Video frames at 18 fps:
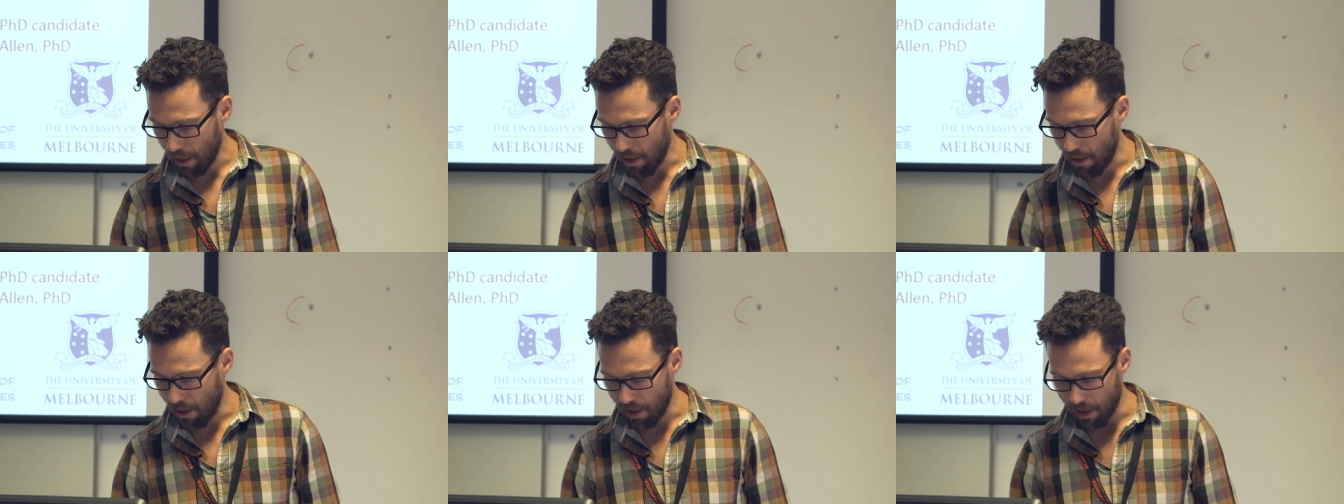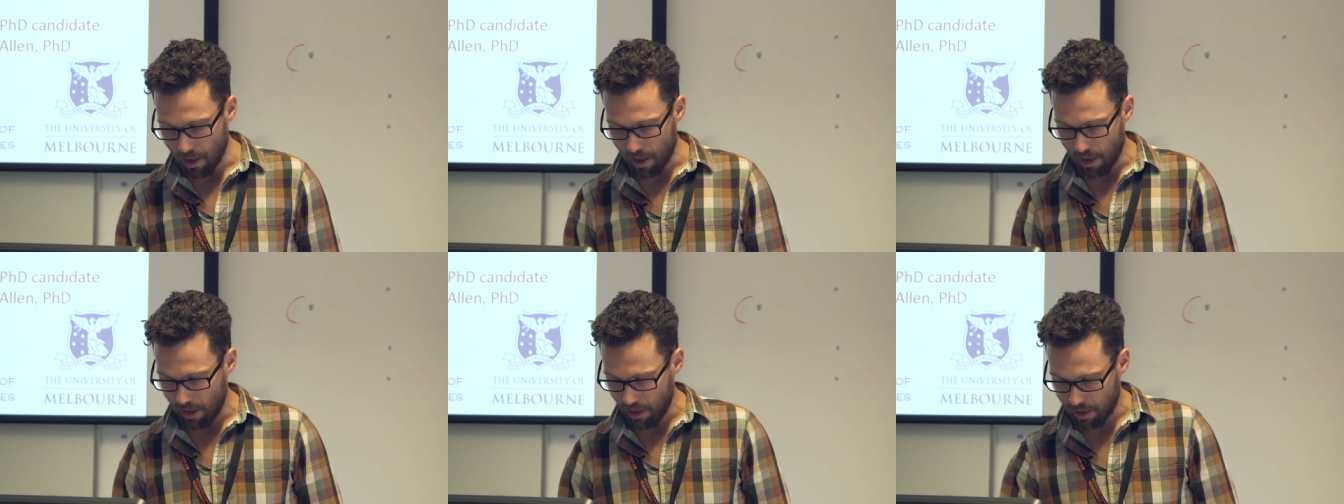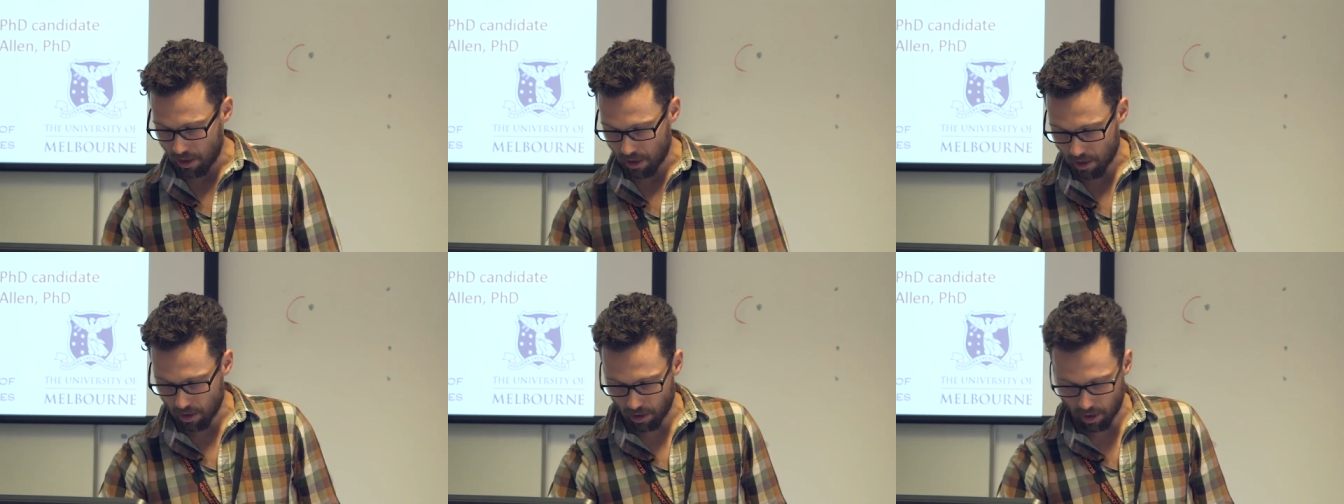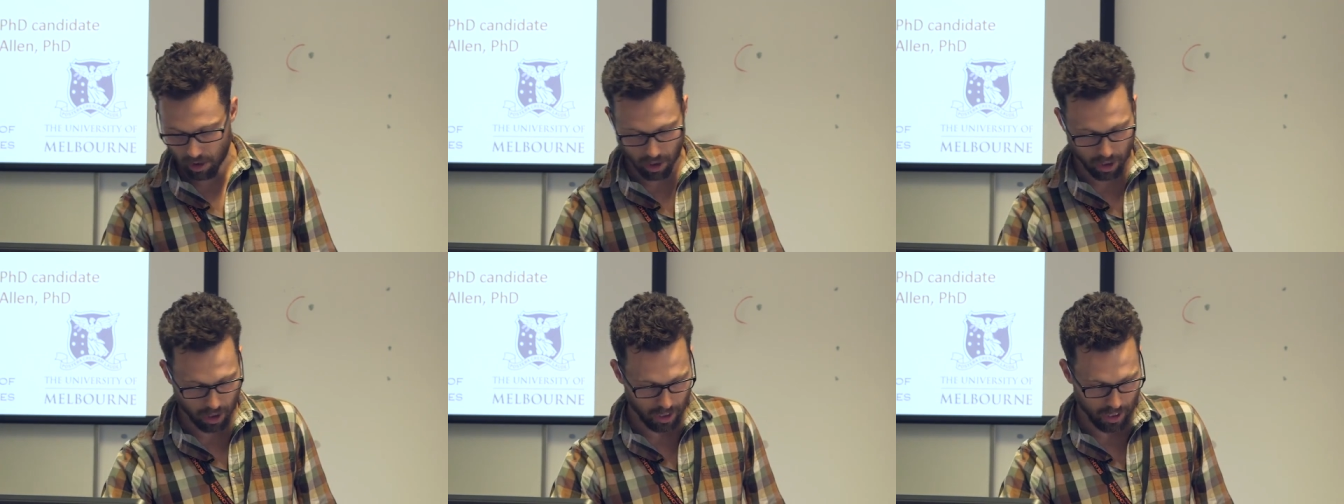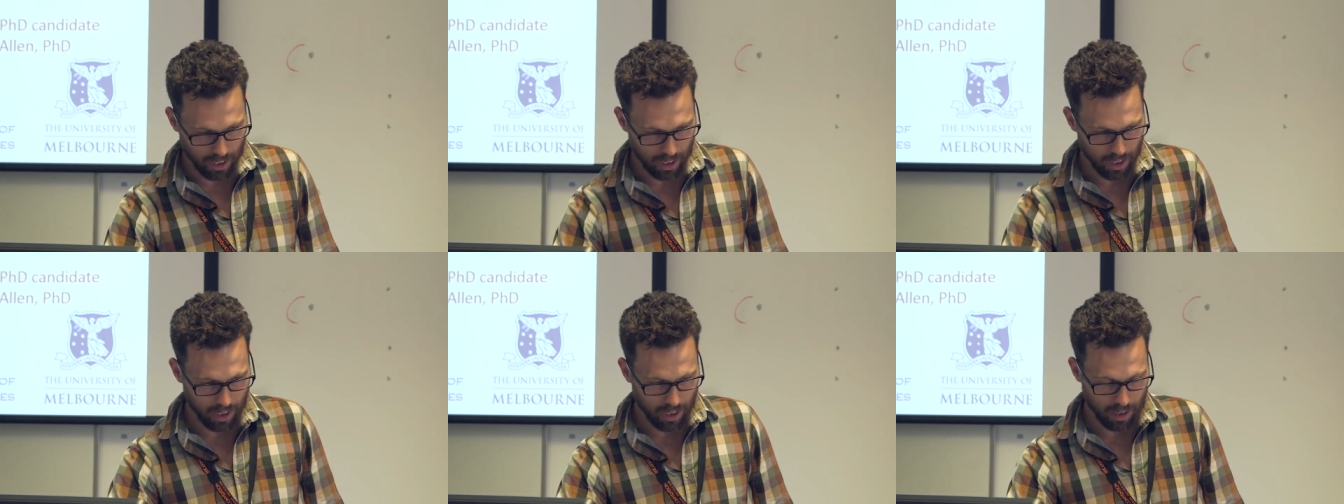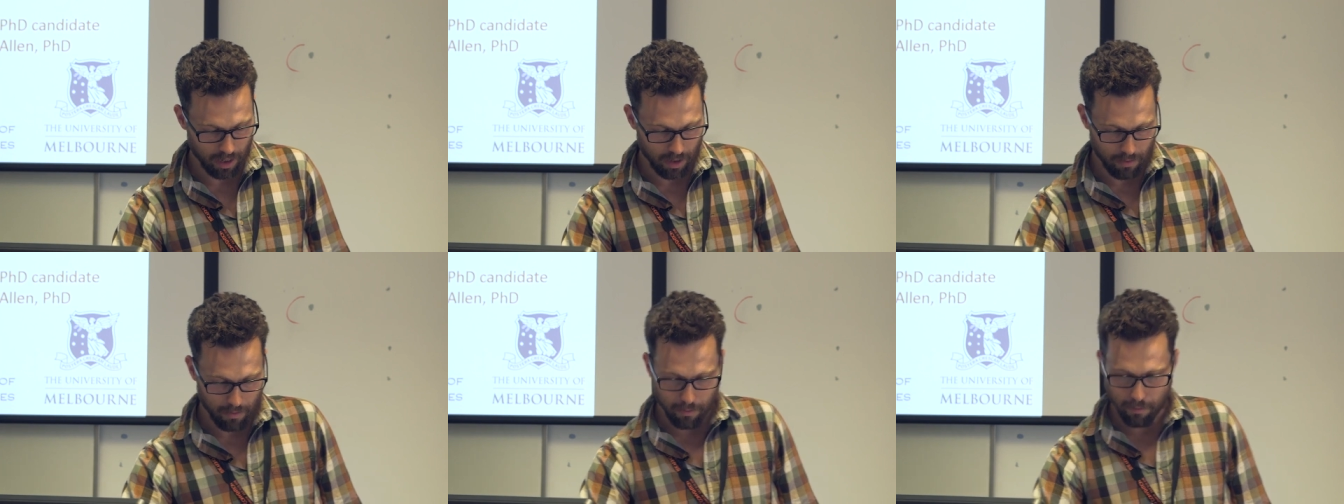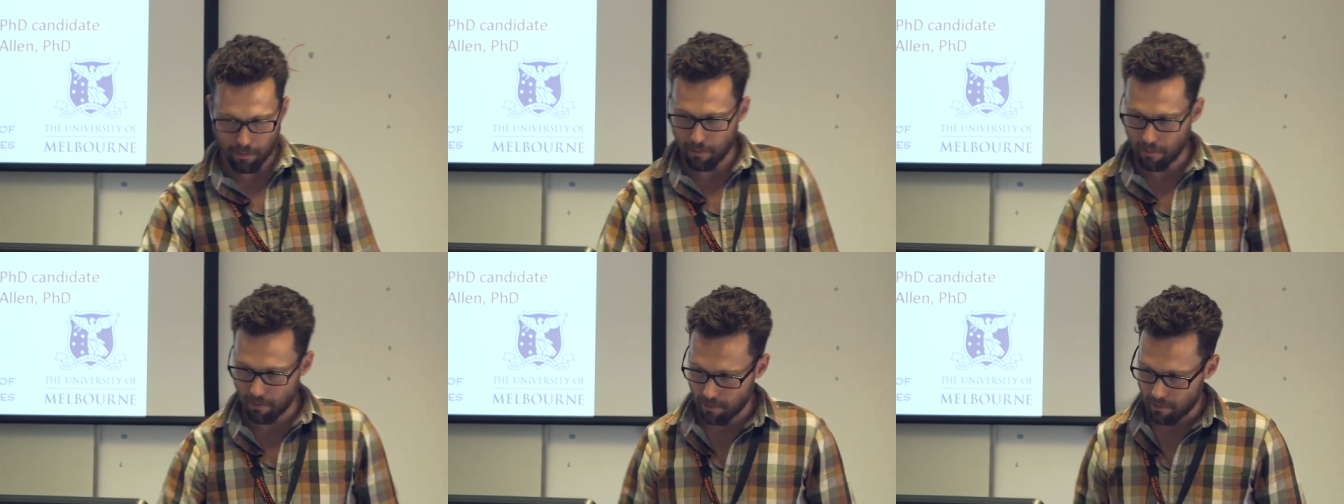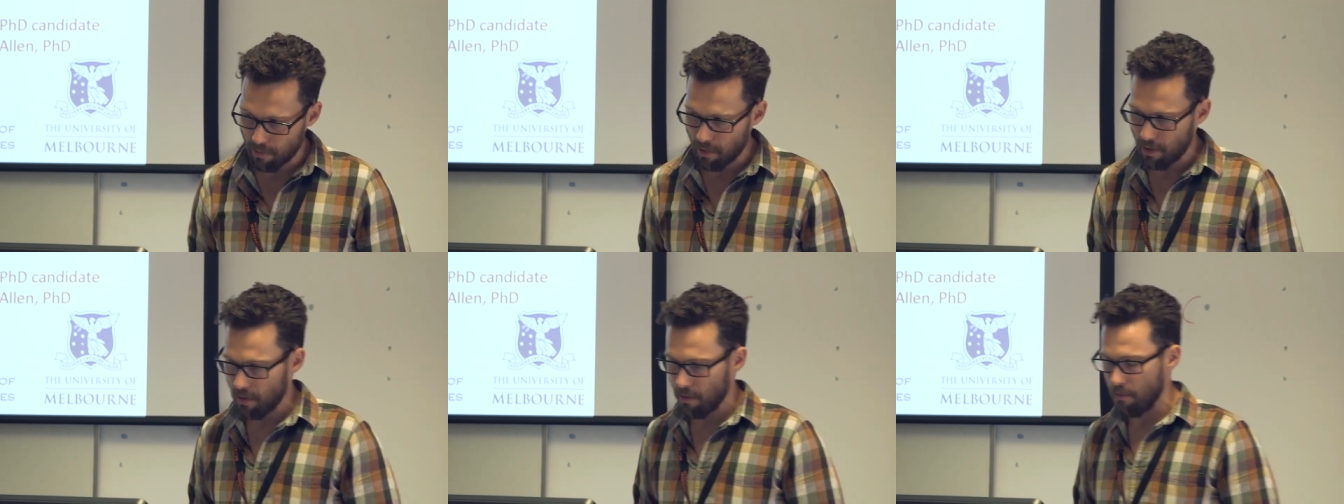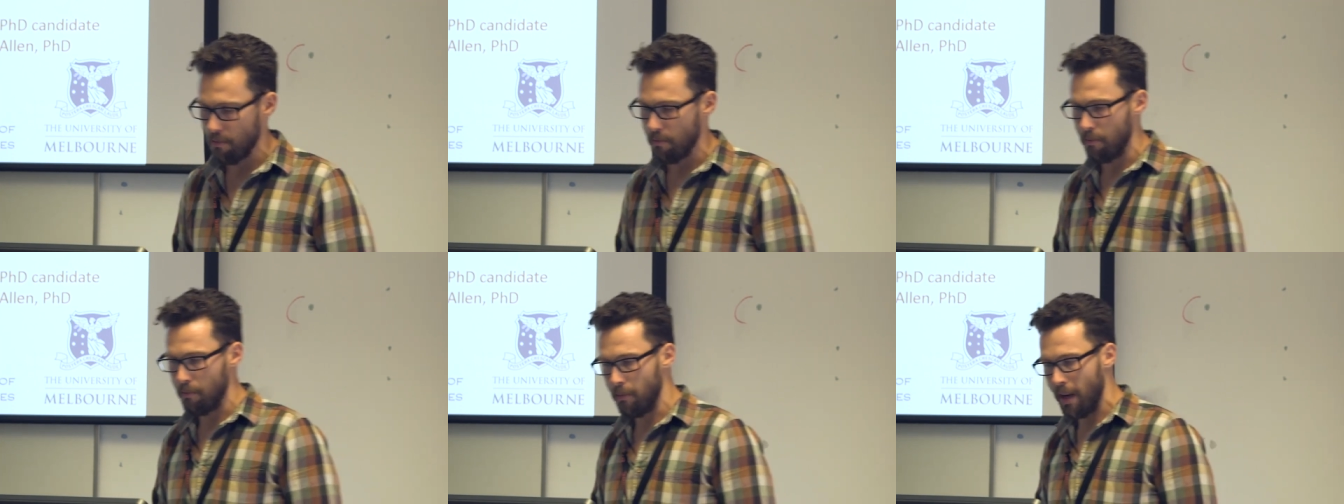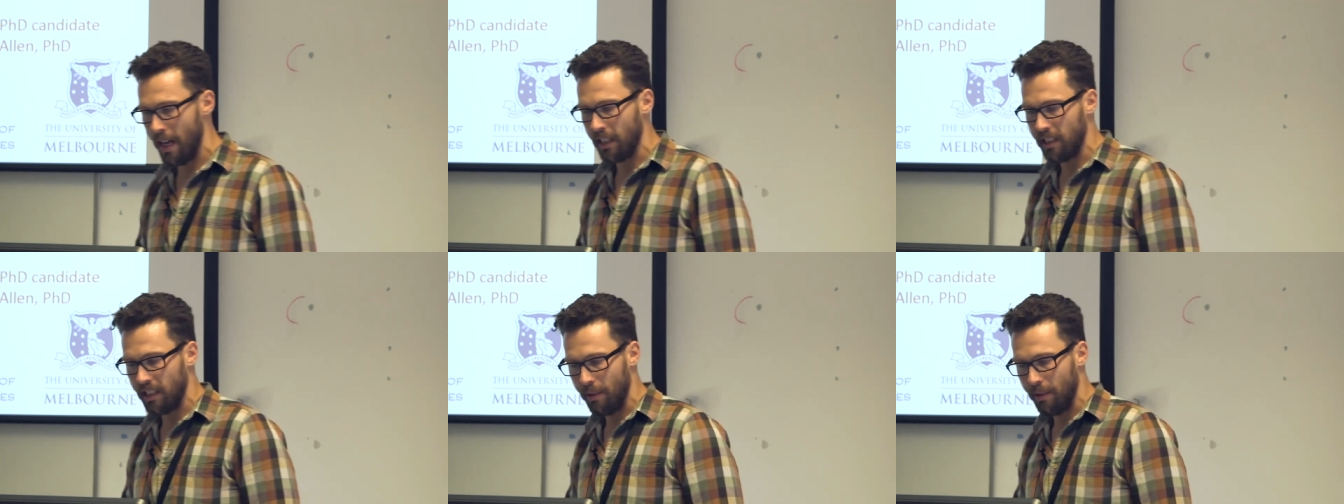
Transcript: This talk may